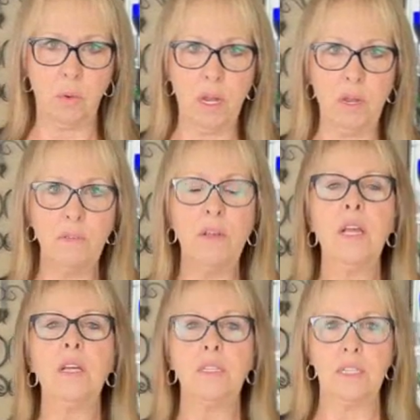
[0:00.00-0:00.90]
12,
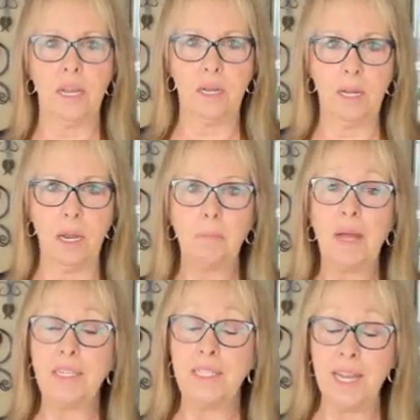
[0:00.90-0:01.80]
10
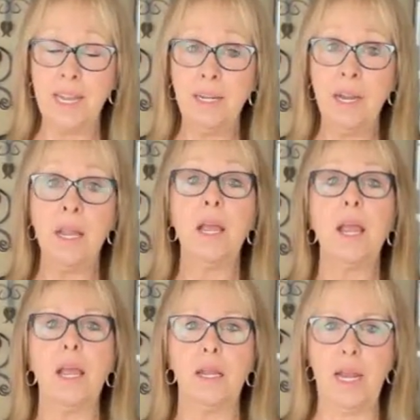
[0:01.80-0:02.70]
by 10,
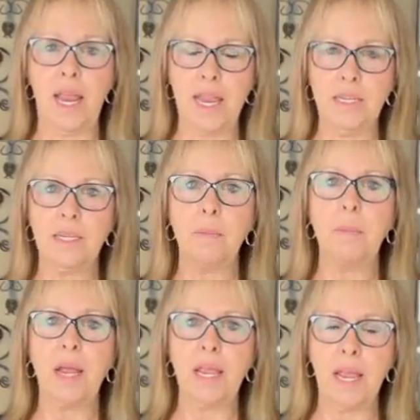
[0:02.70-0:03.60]
and 8
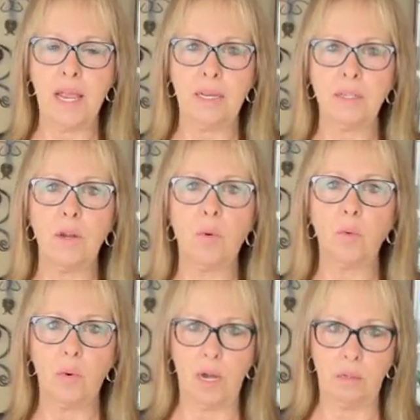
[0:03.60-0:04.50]
by 8
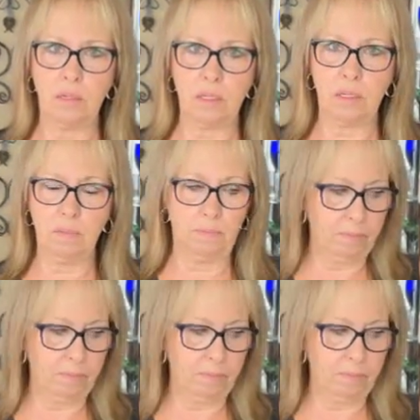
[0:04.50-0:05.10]
rounds.